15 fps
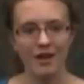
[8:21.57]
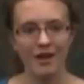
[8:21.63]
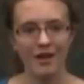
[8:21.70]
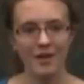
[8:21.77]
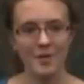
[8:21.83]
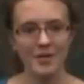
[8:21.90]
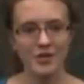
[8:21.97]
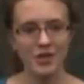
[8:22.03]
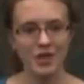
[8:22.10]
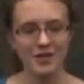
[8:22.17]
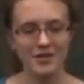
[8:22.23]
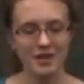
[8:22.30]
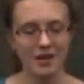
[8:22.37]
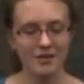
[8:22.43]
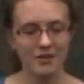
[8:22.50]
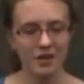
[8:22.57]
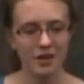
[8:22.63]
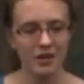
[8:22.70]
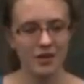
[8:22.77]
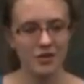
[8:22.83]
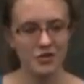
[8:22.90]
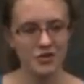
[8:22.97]
Images of
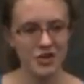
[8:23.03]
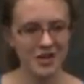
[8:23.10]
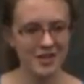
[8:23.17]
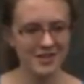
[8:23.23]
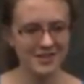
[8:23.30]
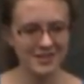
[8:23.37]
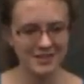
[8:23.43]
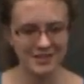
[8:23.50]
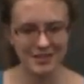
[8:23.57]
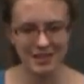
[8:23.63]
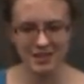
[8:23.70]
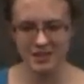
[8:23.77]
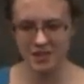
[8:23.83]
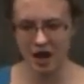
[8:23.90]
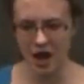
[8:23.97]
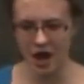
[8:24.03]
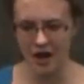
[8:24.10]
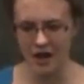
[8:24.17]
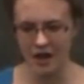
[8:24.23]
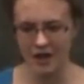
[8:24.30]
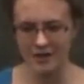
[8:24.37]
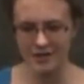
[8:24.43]
Jesus and
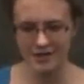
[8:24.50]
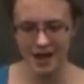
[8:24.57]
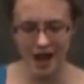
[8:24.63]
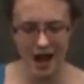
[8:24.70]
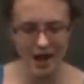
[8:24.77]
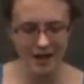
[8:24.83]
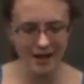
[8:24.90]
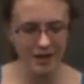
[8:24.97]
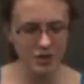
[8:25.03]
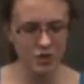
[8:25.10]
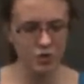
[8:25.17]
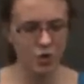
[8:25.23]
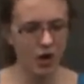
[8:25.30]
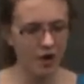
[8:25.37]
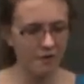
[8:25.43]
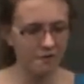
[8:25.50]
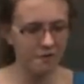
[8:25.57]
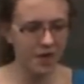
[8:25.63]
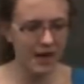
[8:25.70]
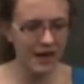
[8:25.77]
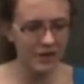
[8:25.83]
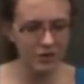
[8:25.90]
Donnie and Scott and Troy
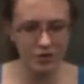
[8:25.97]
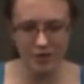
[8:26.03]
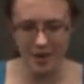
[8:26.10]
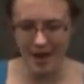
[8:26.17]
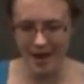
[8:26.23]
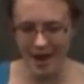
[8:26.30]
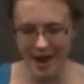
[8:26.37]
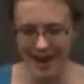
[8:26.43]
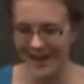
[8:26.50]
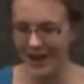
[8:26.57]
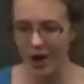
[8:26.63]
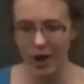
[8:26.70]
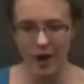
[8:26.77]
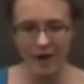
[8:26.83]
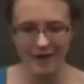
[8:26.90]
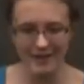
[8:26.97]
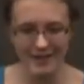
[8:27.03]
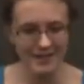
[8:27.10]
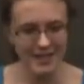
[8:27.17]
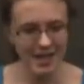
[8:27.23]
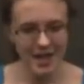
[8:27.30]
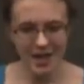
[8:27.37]
flooded through my head, all in
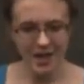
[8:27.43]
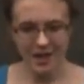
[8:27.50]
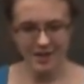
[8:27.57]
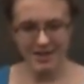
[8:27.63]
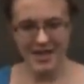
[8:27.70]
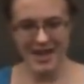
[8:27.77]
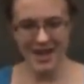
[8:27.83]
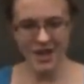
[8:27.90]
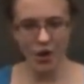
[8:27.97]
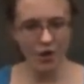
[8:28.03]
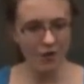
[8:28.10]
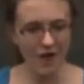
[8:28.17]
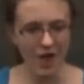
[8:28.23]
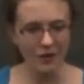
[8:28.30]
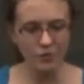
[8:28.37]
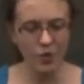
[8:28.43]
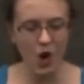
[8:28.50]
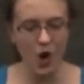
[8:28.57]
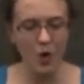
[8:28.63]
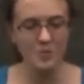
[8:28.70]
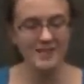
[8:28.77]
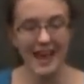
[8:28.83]
these teal felt
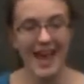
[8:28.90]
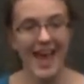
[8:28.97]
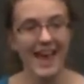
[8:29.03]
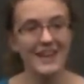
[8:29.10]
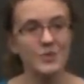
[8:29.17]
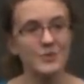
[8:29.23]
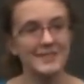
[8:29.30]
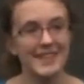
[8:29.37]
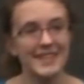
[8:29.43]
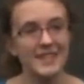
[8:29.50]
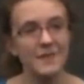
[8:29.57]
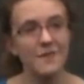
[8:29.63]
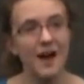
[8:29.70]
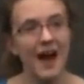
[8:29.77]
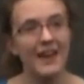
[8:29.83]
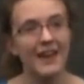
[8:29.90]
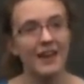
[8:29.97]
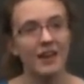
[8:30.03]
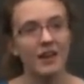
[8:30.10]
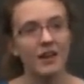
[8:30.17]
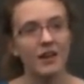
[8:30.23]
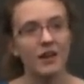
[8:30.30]
robes, and it was
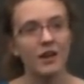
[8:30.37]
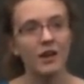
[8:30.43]
disappointing.